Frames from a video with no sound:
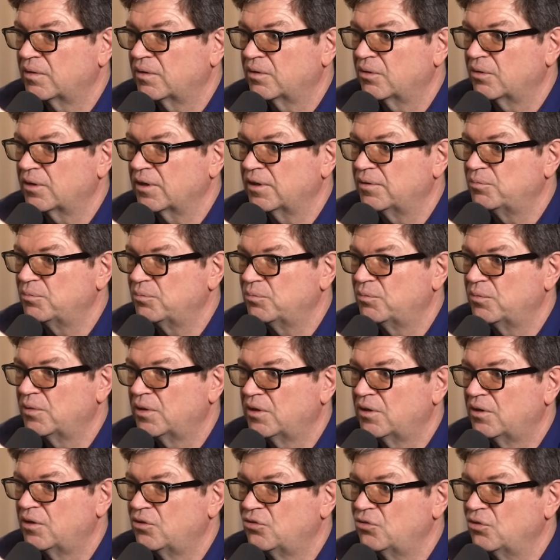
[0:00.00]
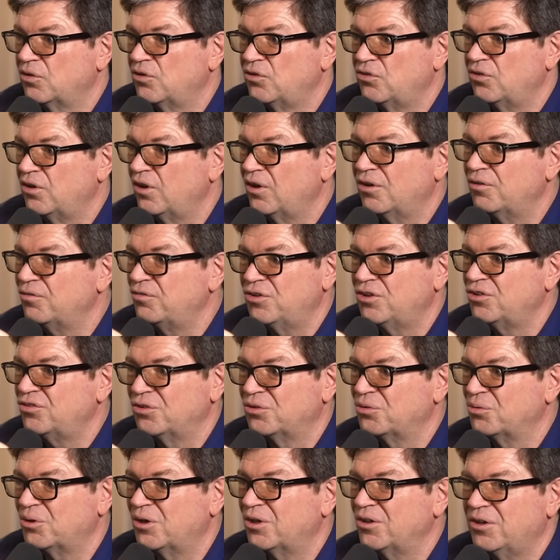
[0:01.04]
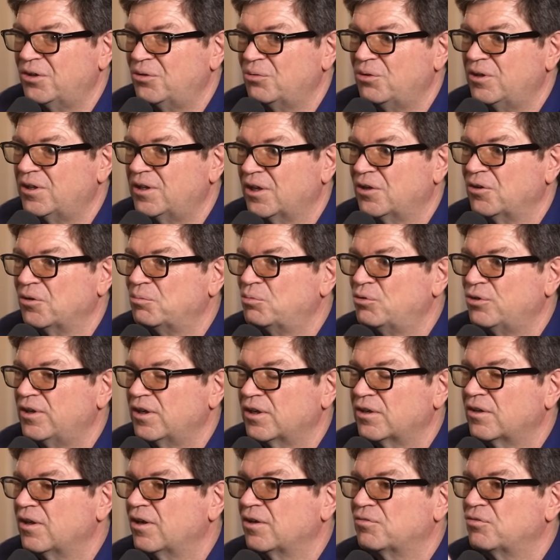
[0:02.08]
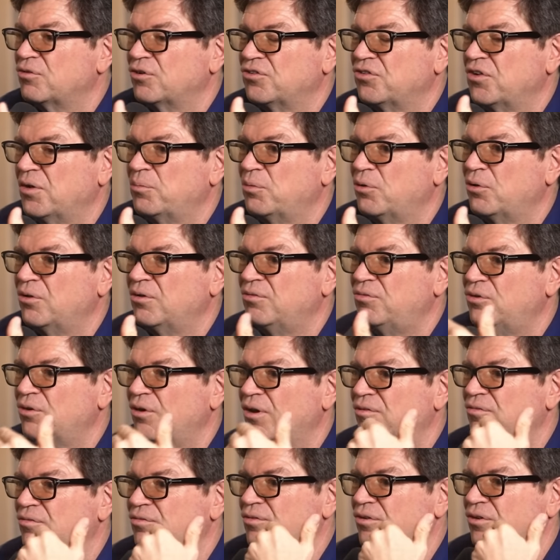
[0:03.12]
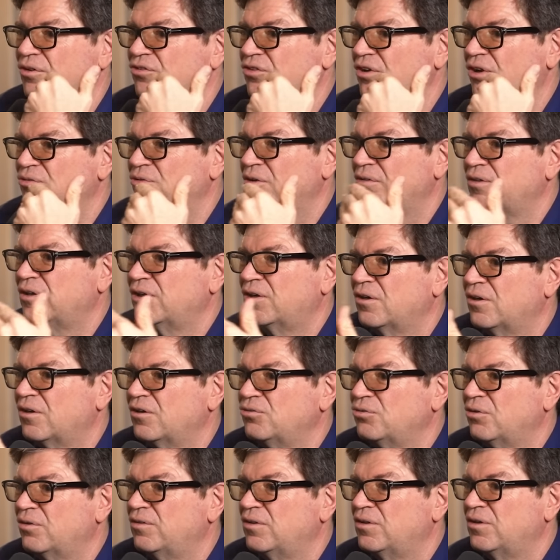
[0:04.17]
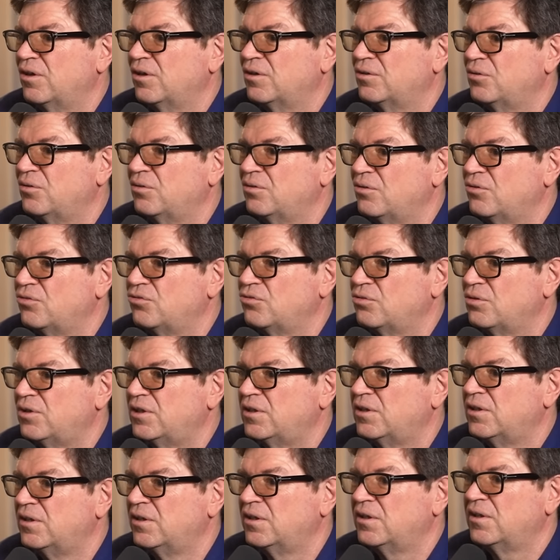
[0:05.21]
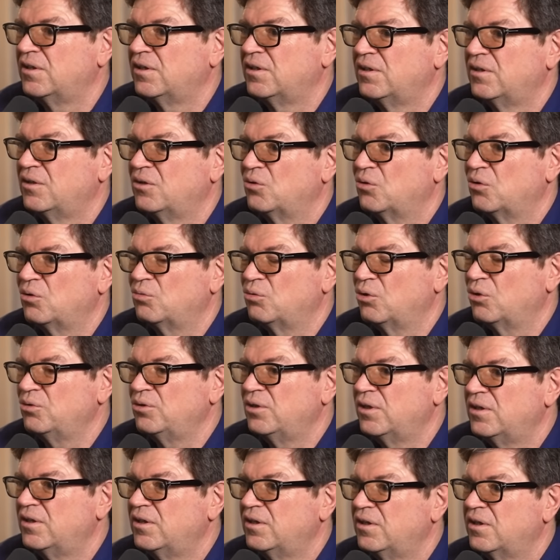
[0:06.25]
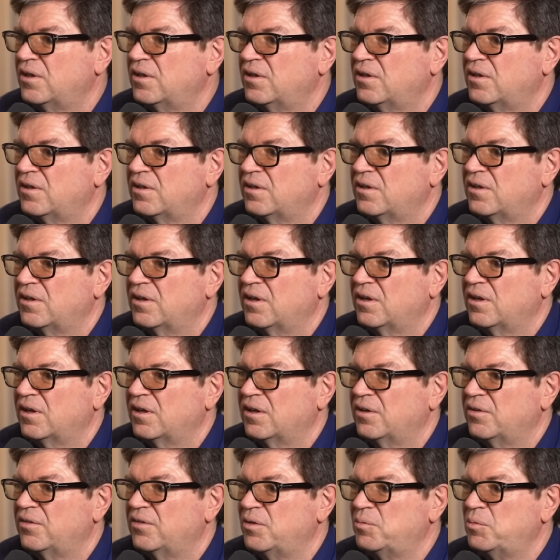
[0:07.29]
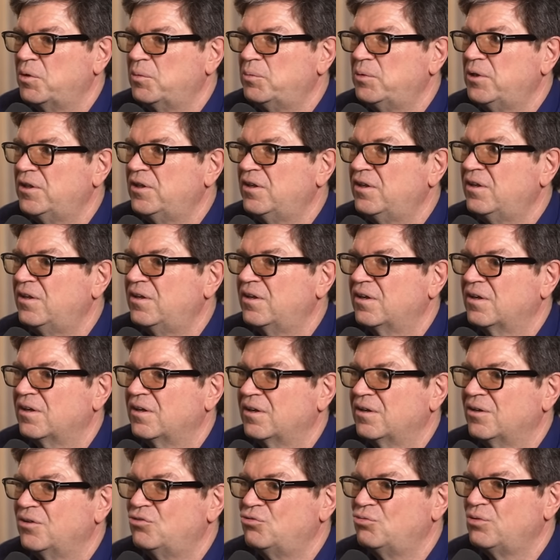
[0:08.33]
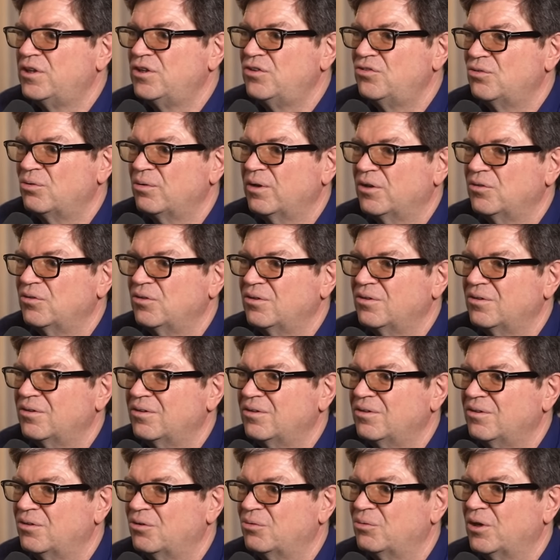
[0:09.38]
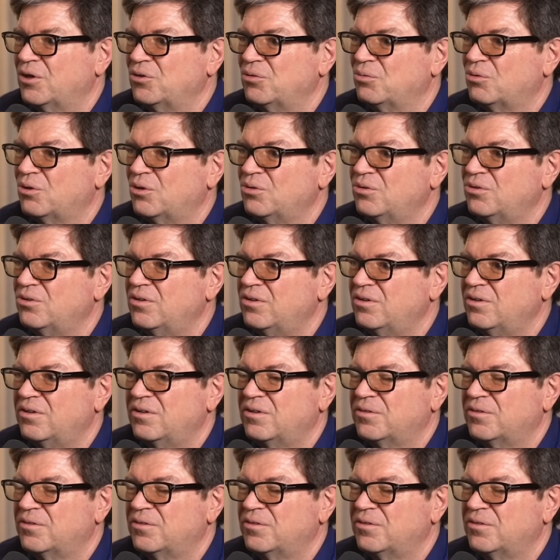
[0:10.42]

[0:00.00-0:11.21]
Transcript: Okay. Mm-hmm. So there's a lot of things in the world that we cannot predict. Like, for example, if you have a self-driving car driving down the street or road, uh, there may be uh, trees around the around the road,